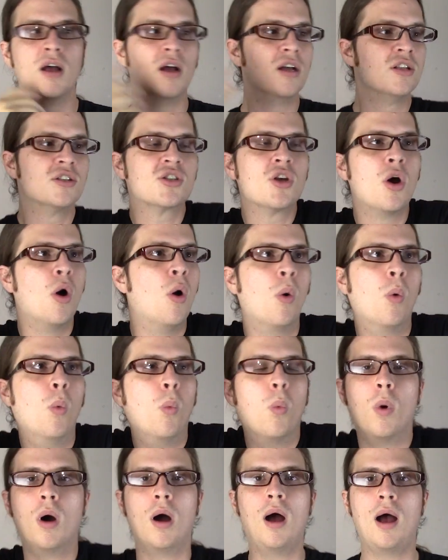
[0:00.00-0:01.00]
So,
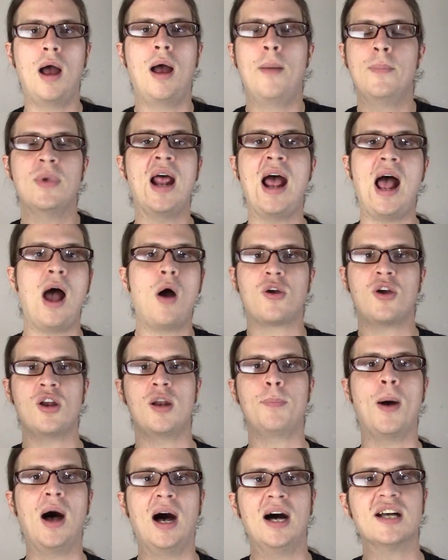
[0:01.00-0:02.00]
I mean, how could
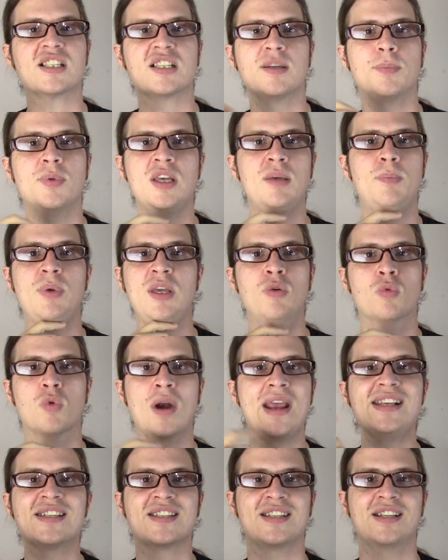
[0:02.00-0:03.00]
it possibly be
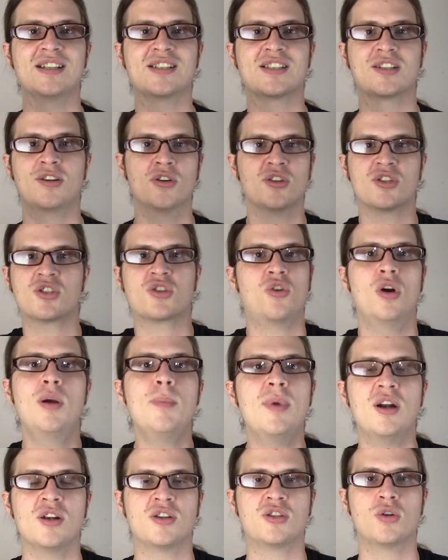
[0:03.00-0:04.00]
racist or
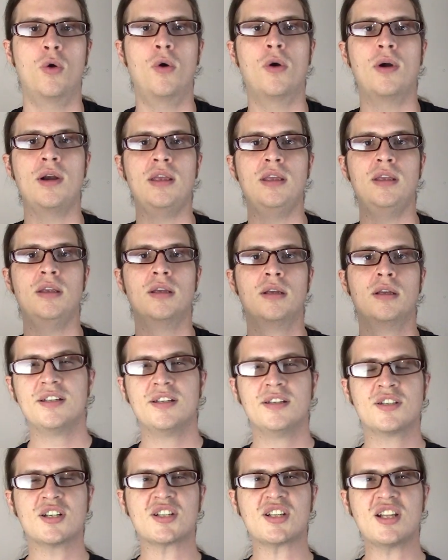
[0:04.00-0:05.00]
discriminatory?
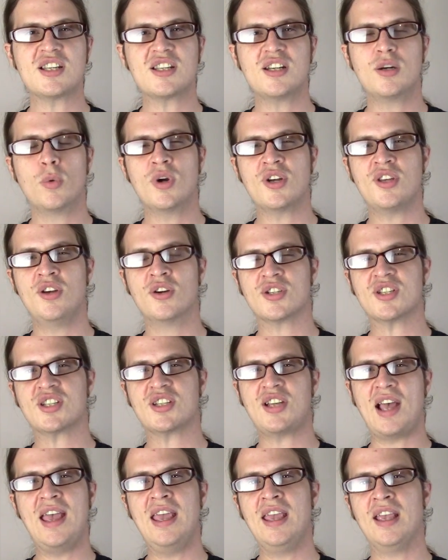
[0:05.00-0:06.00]
Just listen to what you're
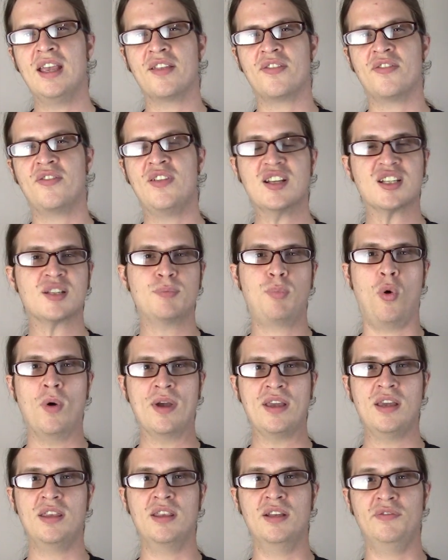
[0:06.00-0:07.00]
saying at this
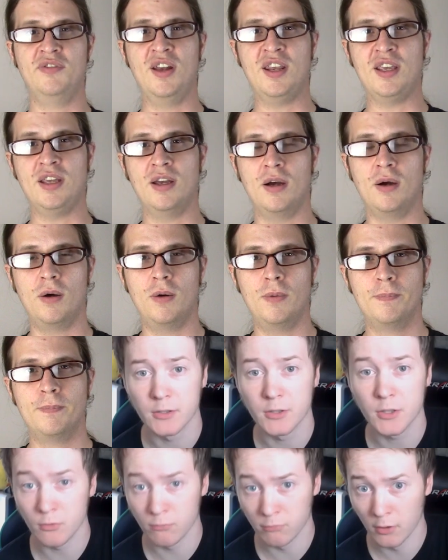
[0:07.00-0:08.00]
point in the video.
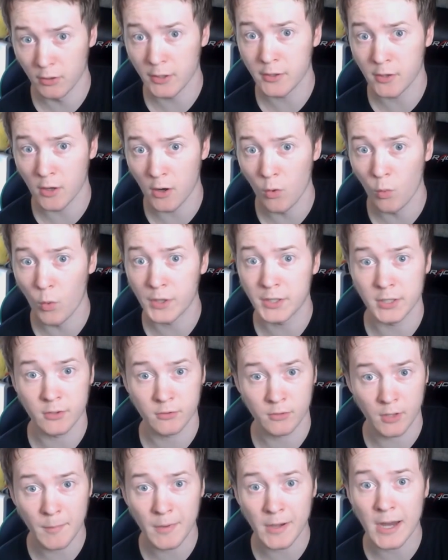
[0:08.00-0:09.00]
Do you really know what
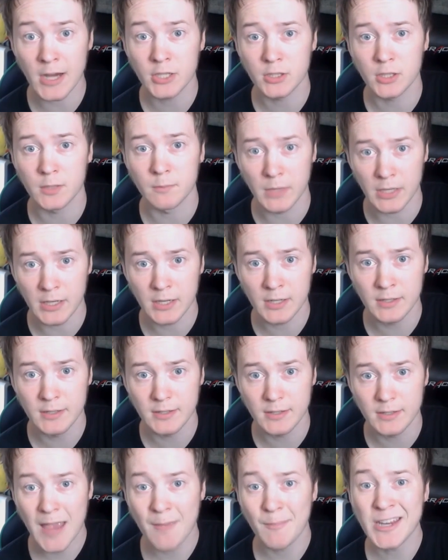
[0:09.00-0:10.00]
discrimination
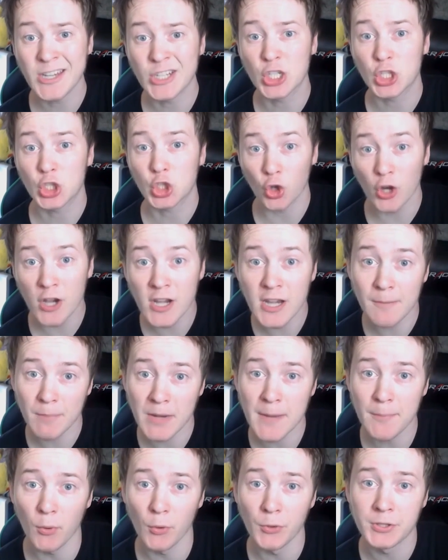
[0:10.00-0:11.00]
means? It means treating
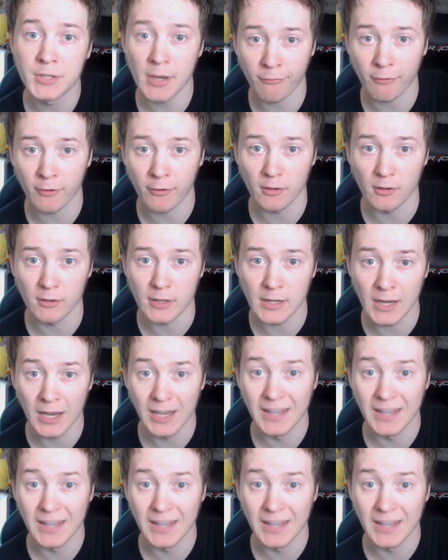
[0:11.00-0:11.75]
people differently,